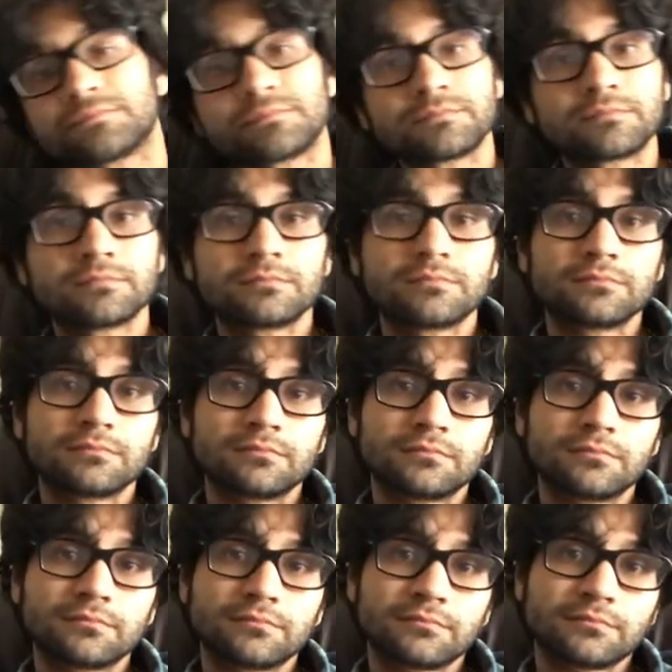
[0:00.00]

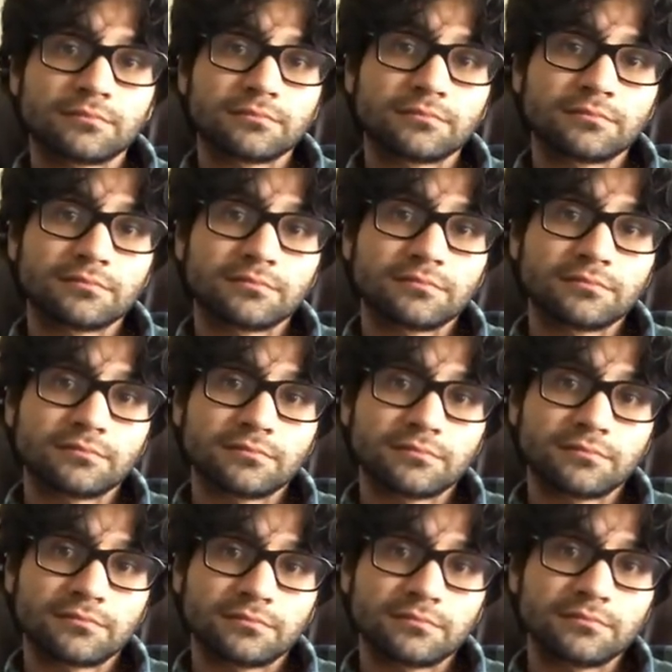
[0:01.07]

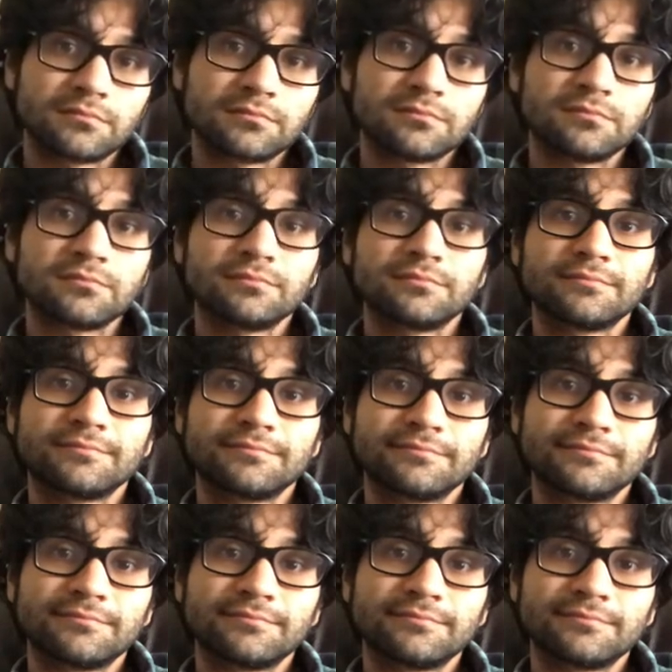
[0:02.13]

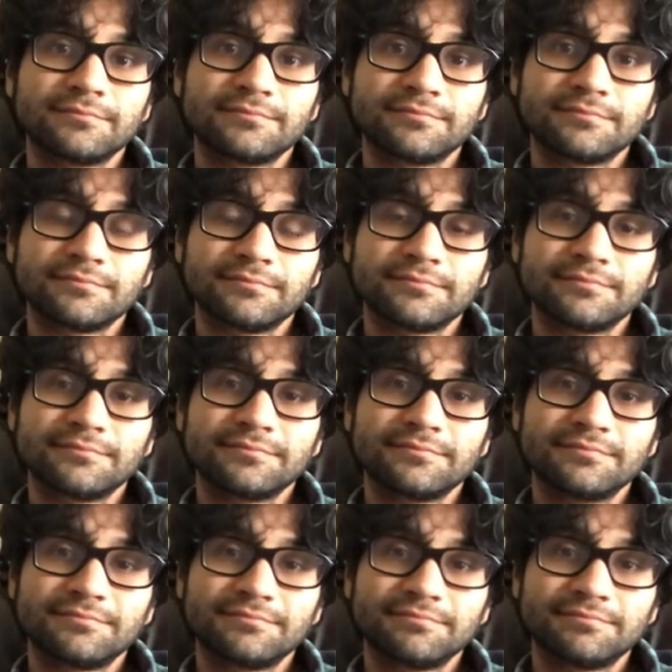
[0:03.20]

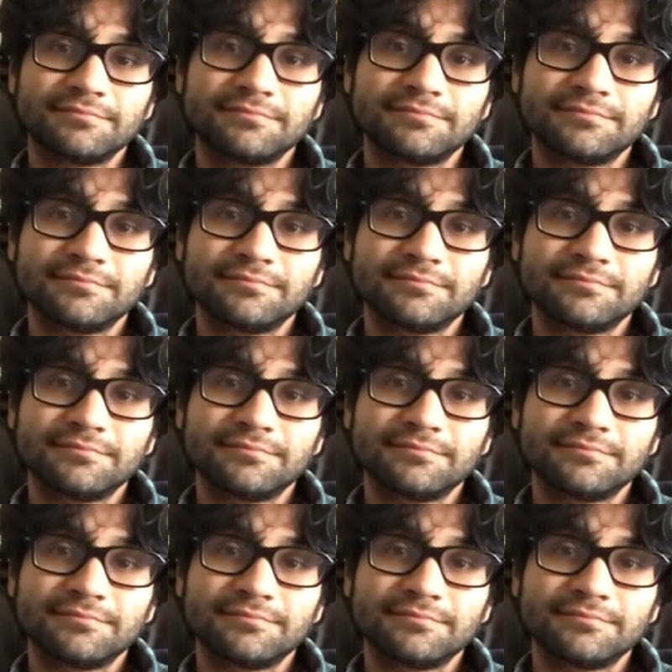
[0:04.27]
No words are spoken by the person on screen.